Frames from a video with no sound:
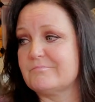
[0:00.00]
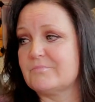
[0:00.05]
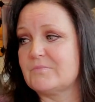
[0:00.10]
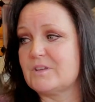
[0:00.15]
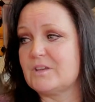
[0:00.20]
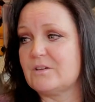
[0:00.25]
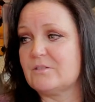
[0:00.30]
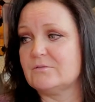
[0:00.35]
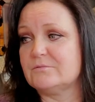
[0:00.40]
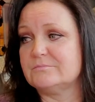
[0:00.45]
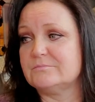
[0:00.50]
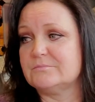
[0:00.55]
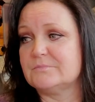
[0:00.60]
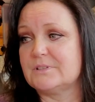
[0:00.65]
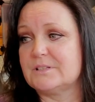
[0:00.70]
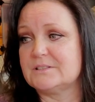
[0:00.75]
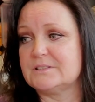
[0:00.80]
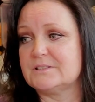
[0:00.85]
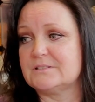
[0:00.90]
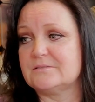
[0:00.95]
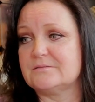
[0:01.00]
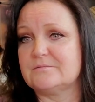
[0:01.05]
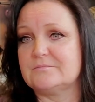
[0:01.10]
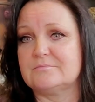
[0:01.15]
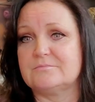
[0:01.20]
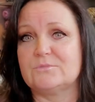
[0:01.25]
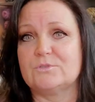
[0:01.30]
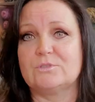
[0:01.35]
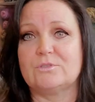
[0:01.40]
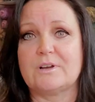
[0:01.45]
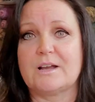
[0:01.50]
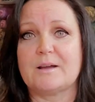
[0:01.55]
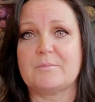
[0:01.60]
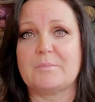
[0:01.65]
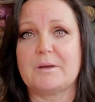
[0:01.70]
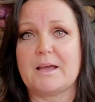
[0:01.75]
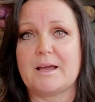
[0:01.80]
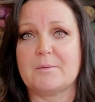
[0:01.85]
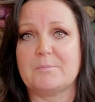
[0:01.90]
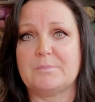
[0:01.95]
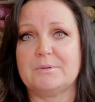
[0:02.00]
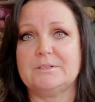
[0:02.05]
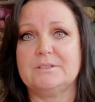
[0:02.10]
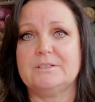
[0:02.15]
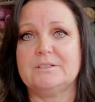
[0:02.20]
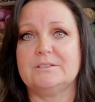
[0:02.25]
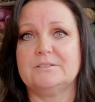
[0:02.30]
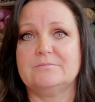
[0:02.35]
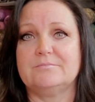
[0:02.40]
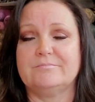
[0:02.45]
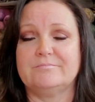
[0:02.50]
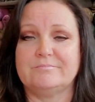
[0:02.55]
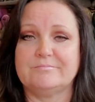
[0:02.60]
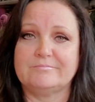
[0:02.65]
you know, because crap happened. And